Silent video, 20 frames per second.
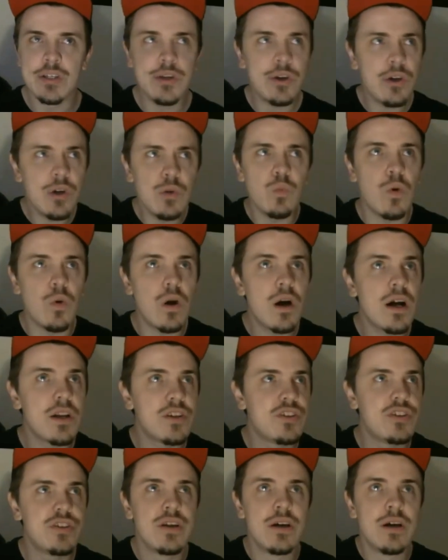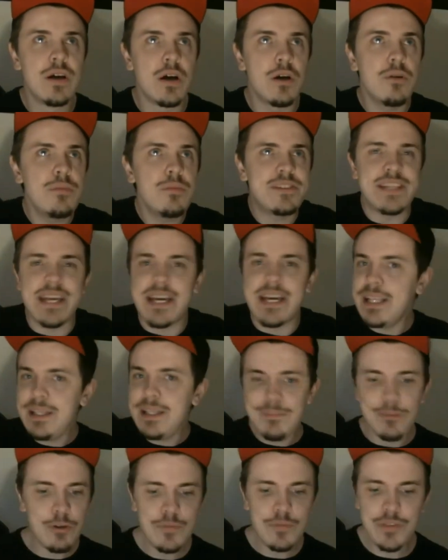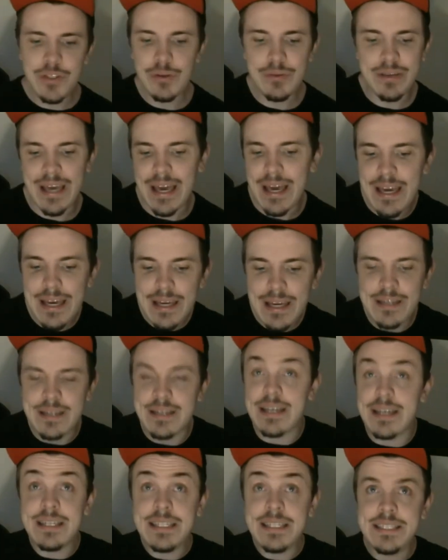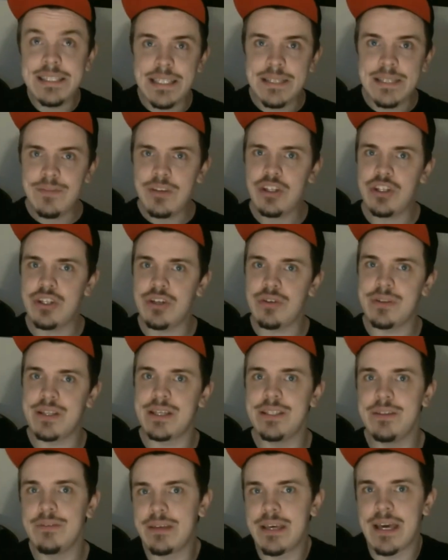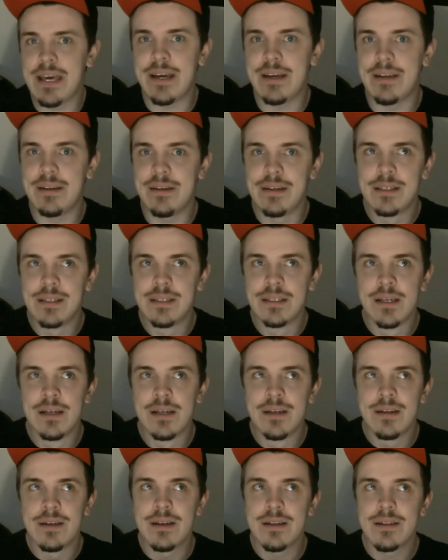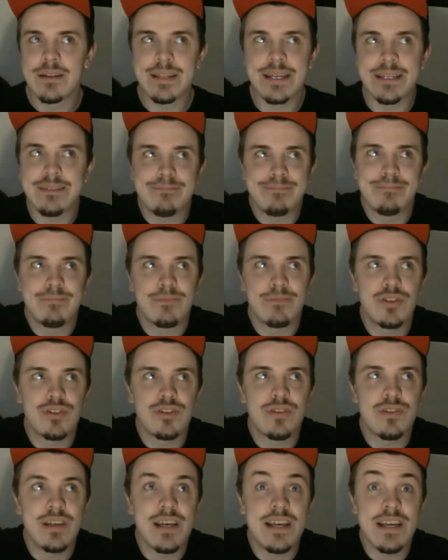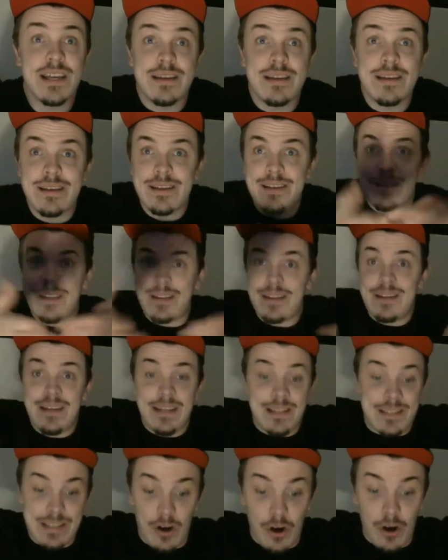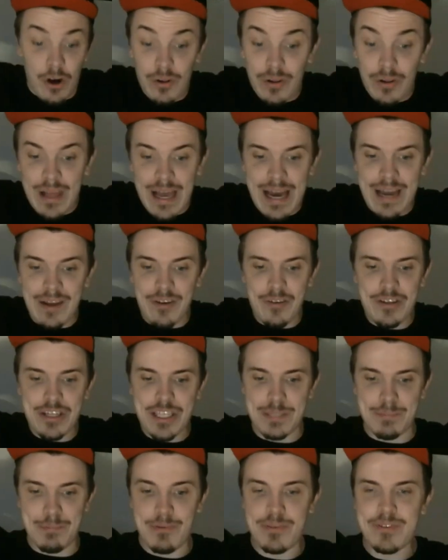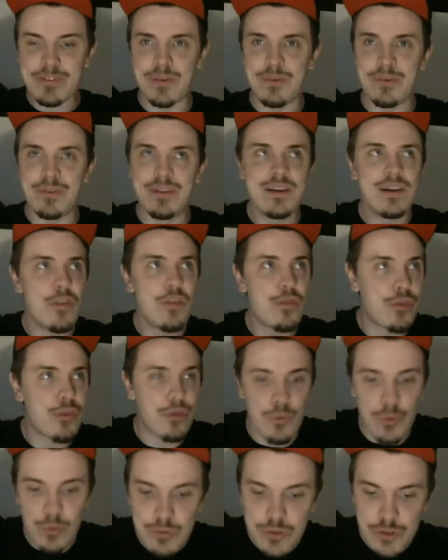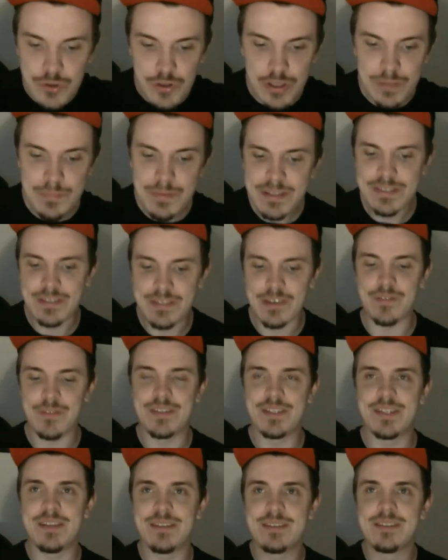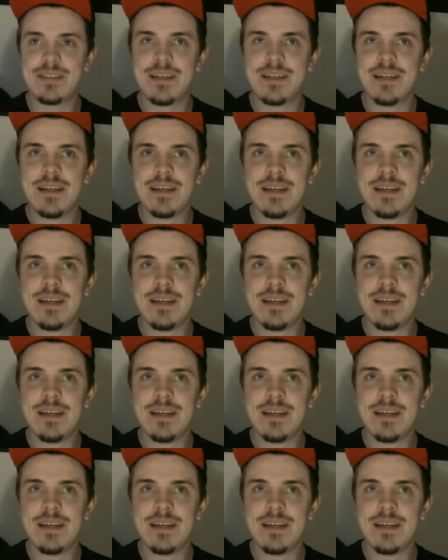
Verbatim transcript: You can watch almost any movie you can and any TV show that you can. Like, it's all at our disposal through streaming services.